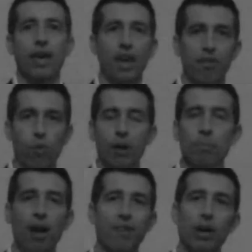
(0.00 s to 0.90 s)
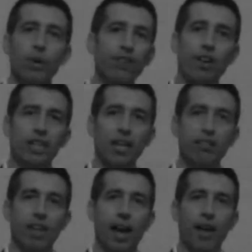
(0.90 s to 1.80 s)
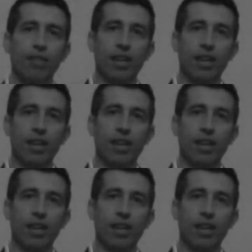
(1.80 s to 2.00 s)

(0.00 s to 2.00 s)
If one private equity fund gets that,